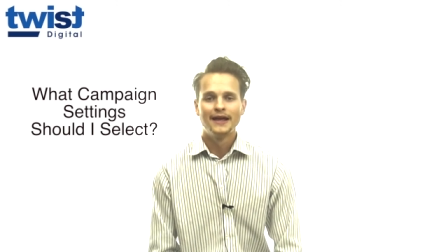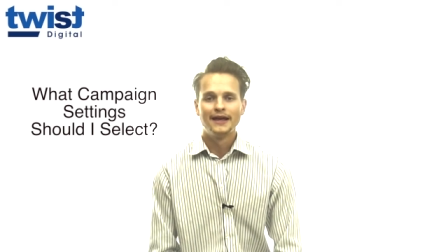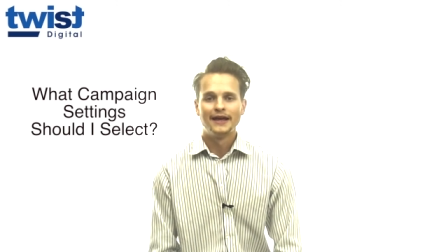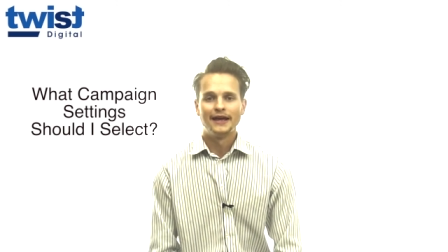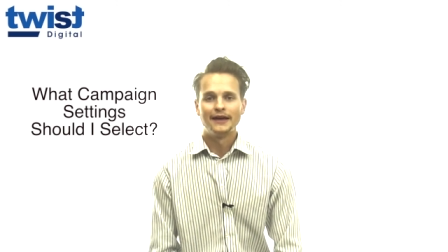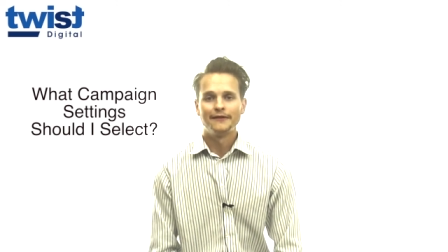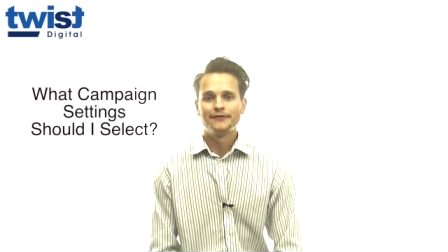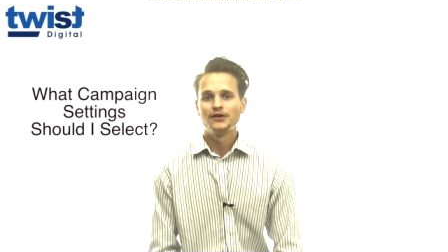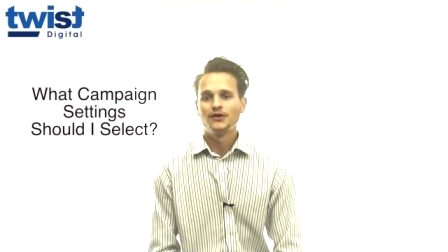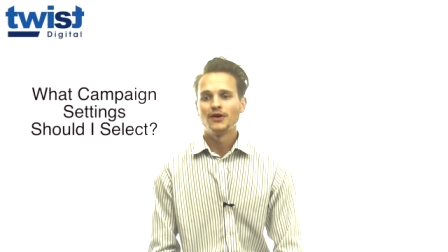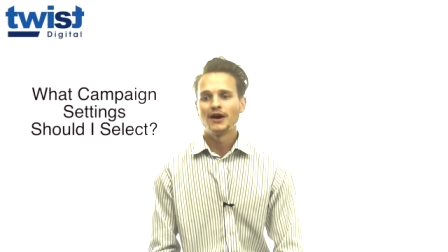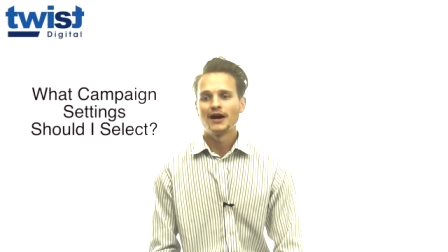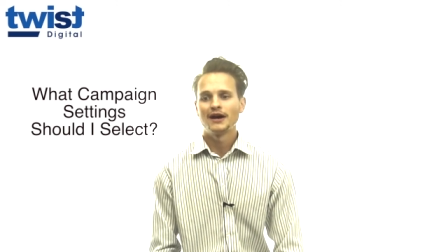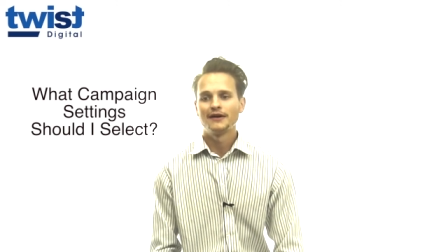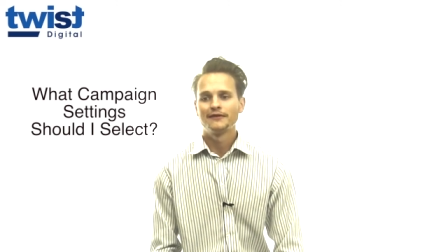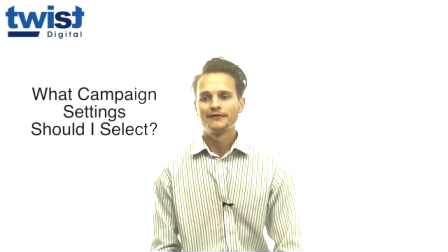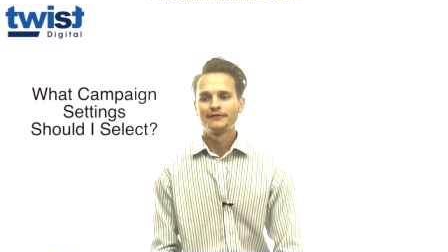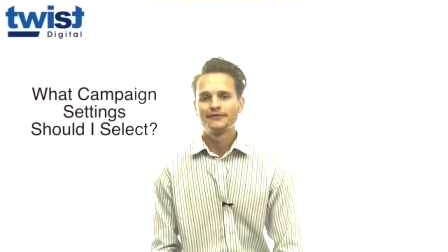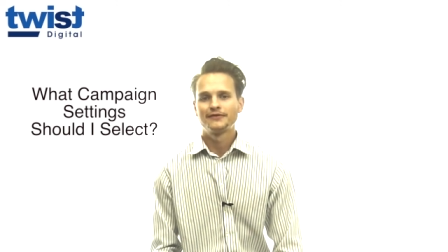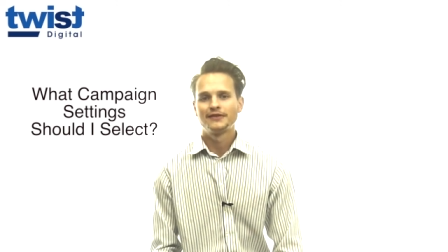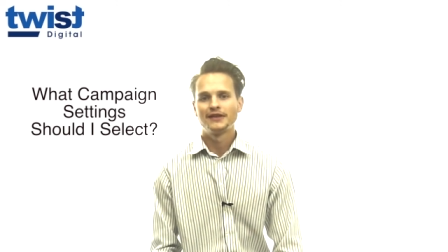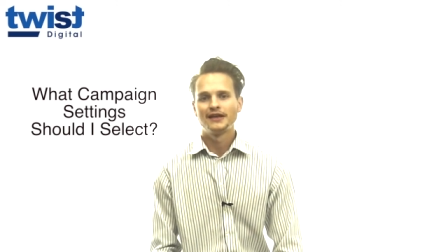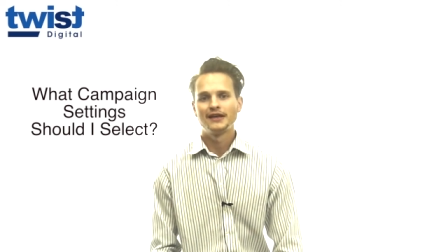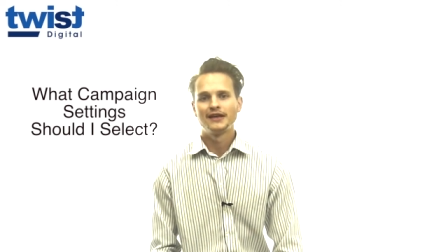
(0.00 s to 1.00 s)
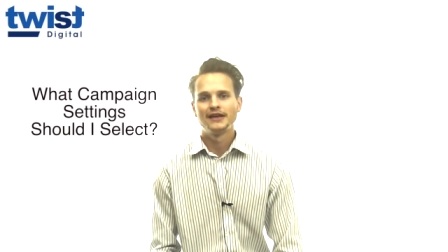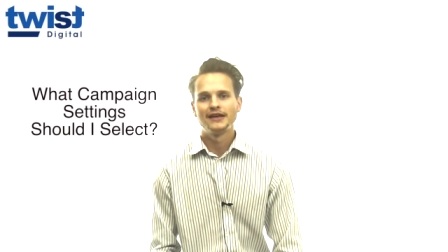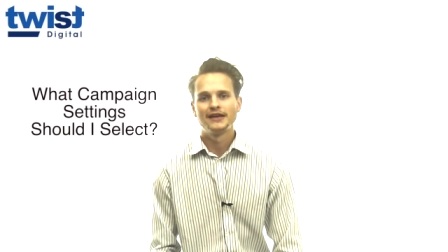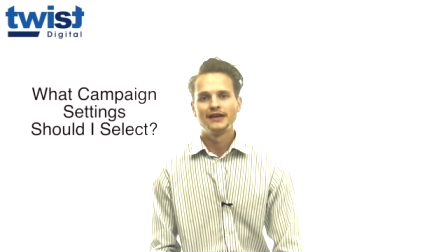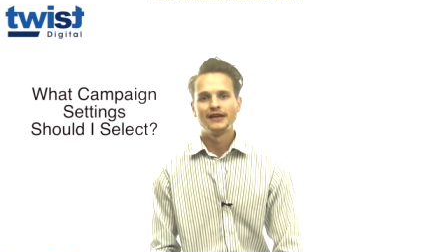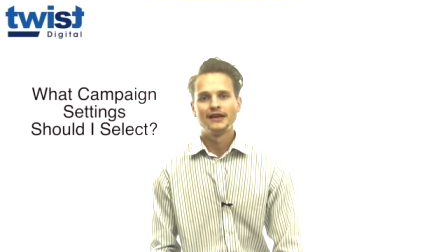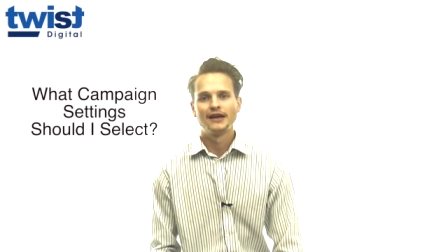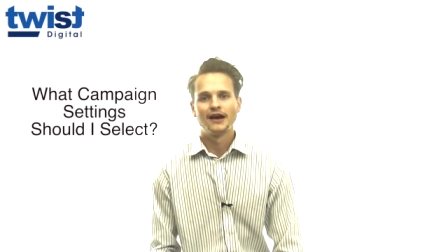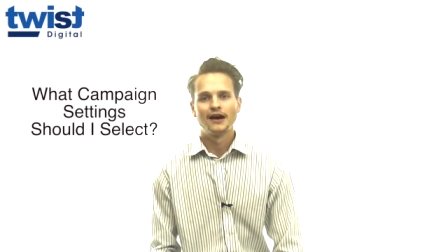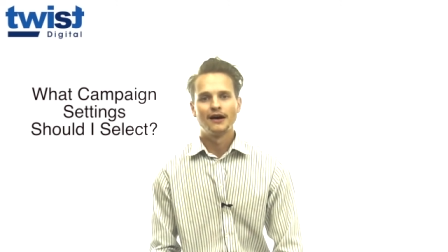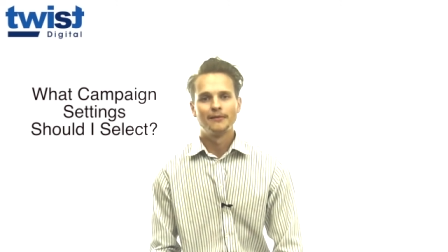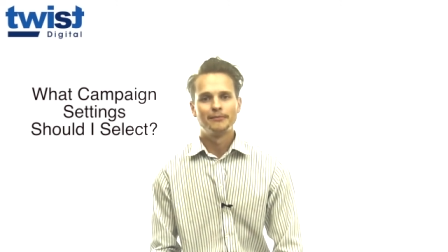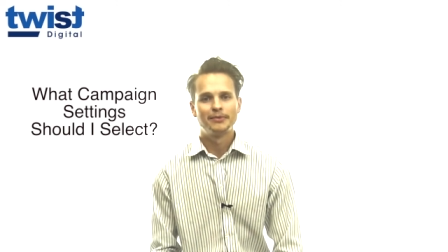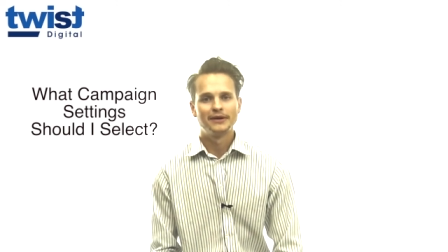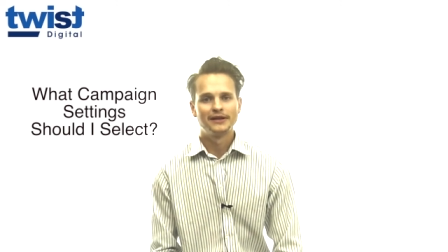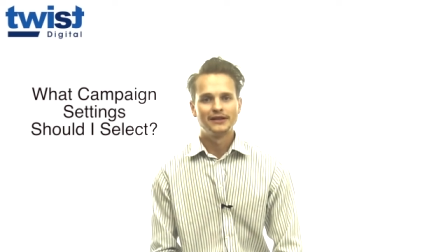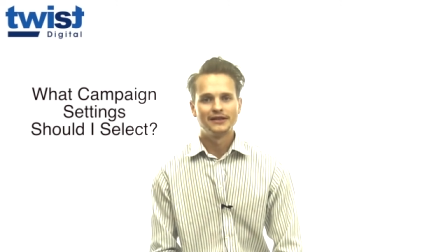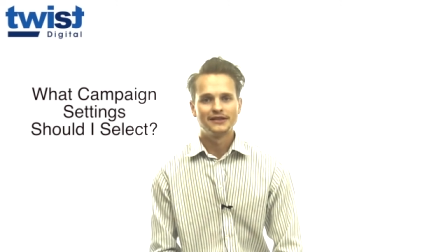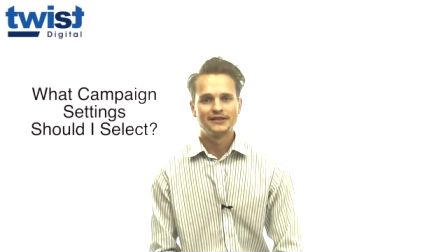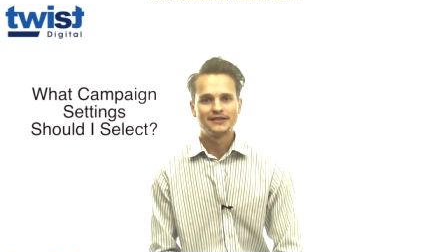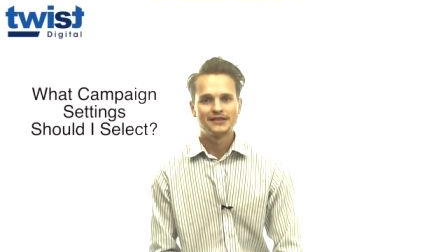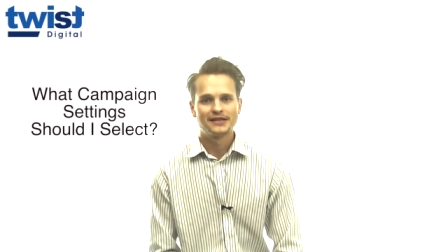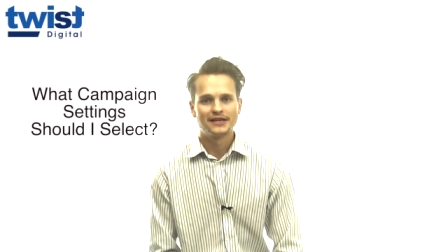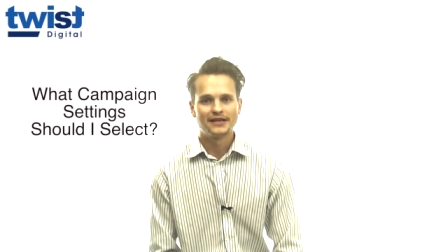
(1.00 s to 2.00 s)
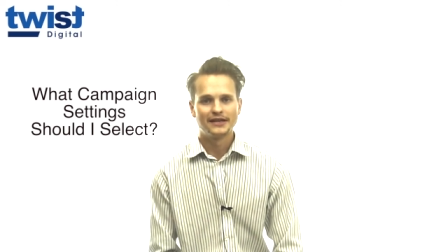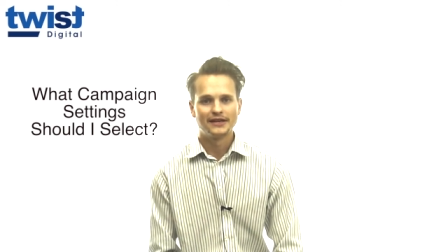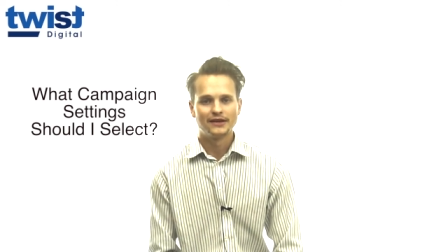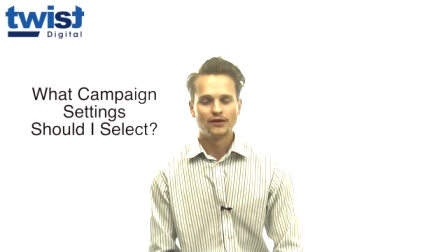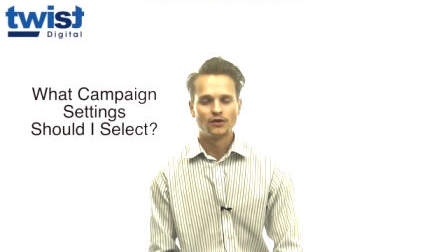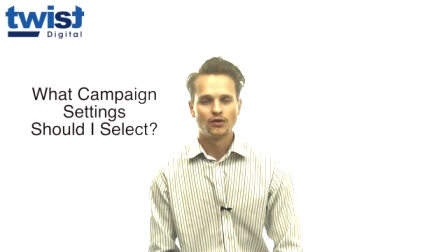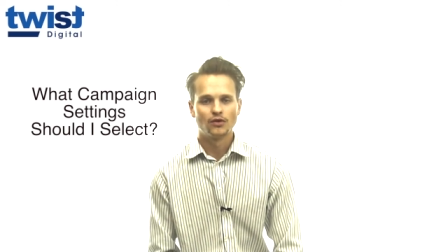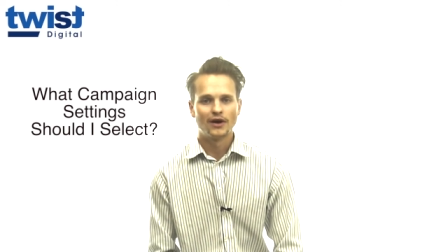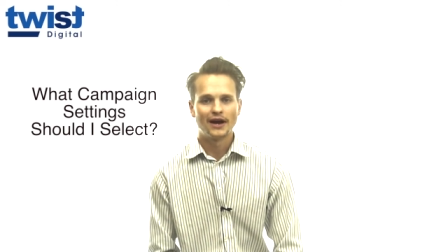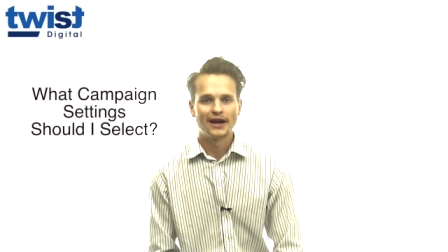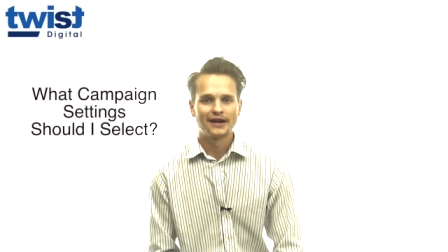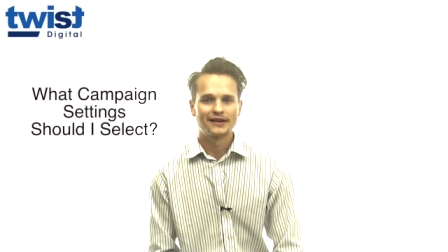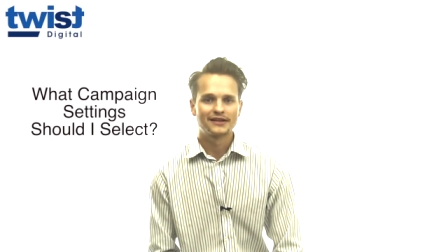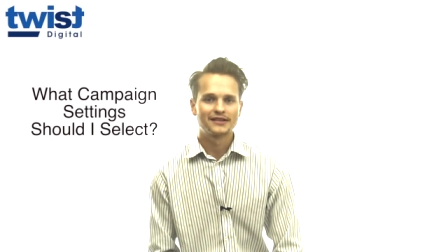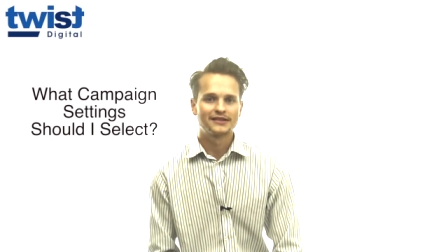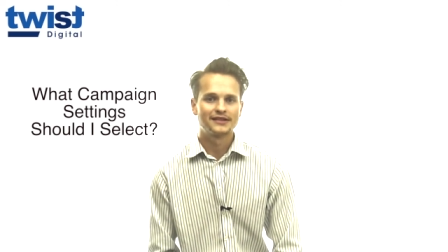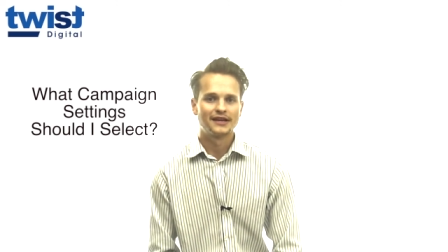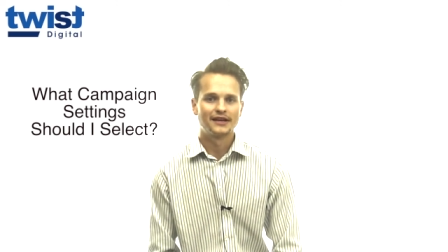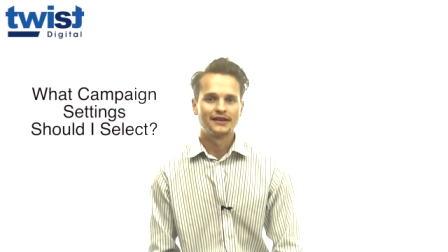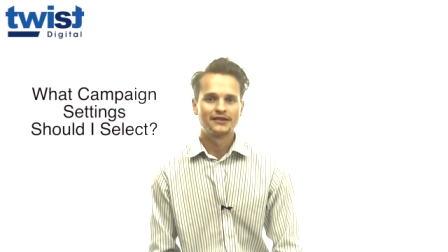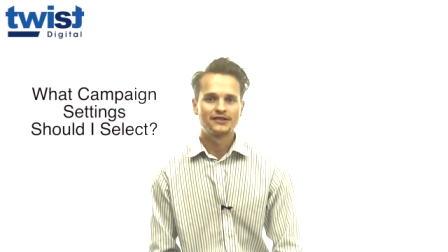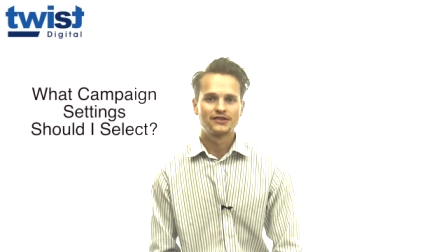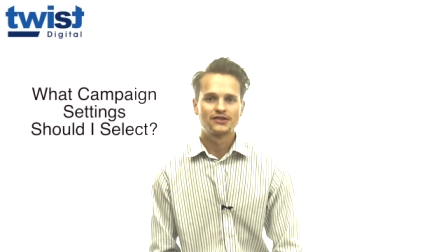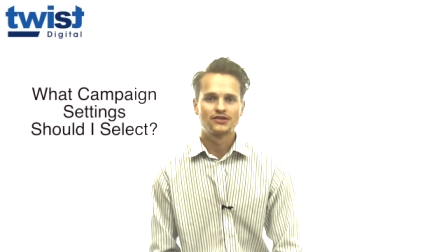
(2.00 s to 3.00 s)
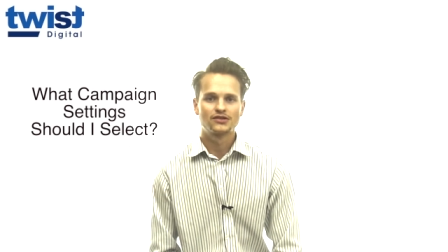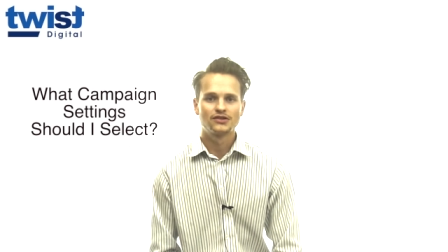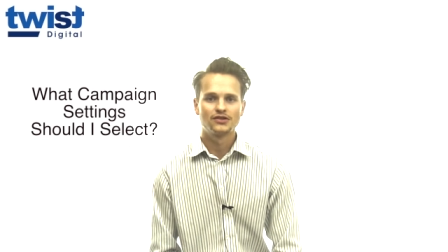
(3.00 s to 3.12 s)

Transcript: If you have the ability or access